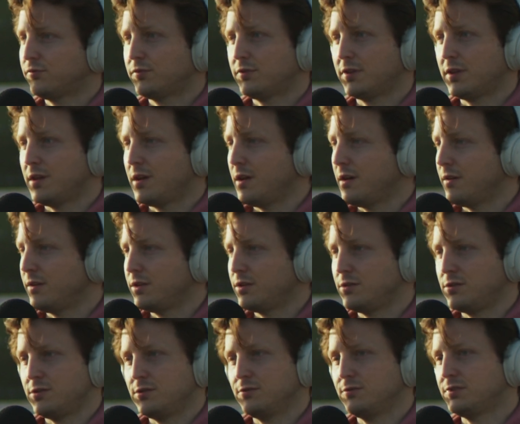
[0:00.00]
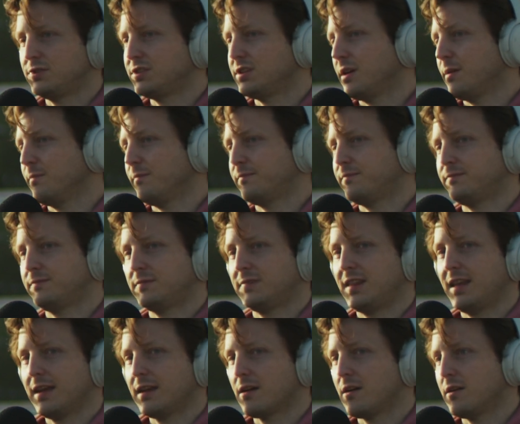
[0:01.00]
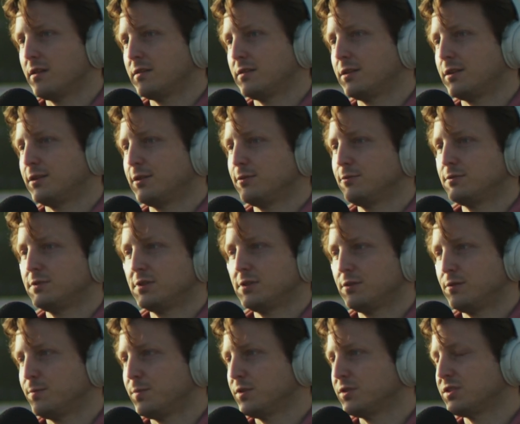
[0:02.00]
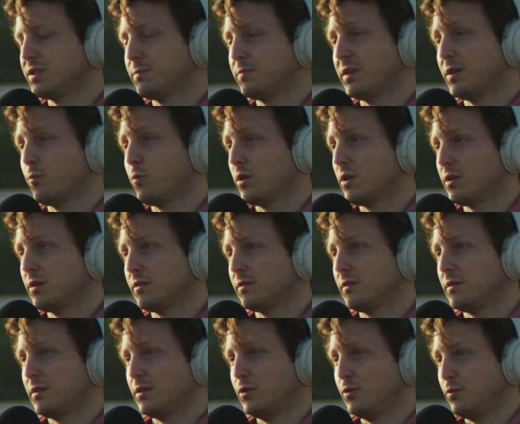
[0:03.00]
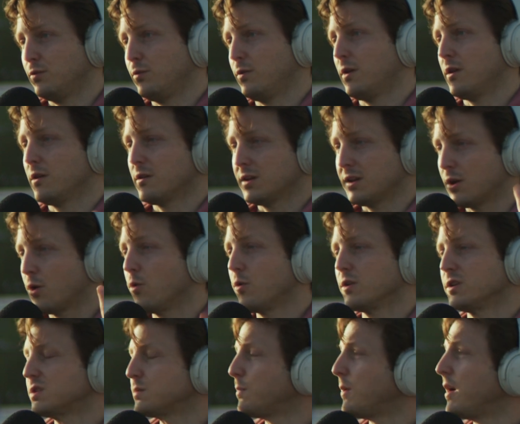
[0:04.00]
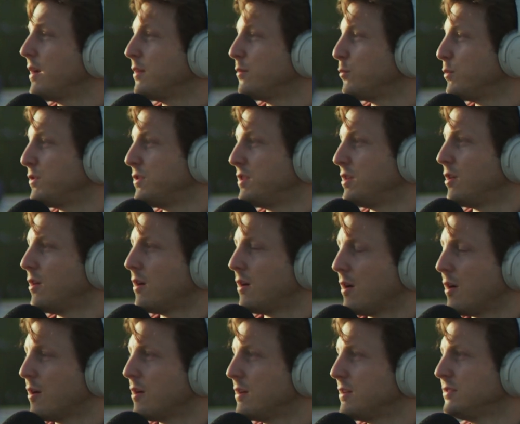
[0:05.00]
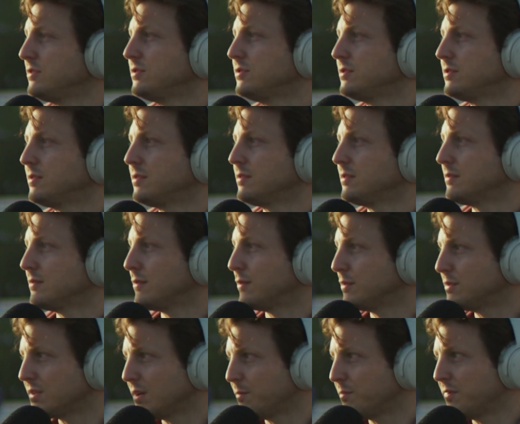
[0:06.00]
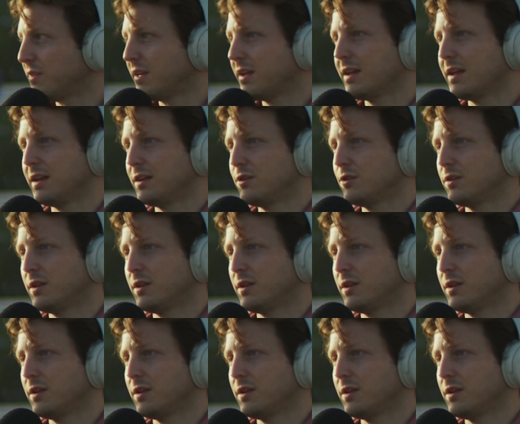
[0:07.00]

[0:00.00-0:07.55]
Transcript: you use something on YouTube or something where you are in correspondent with the artist or something, and you're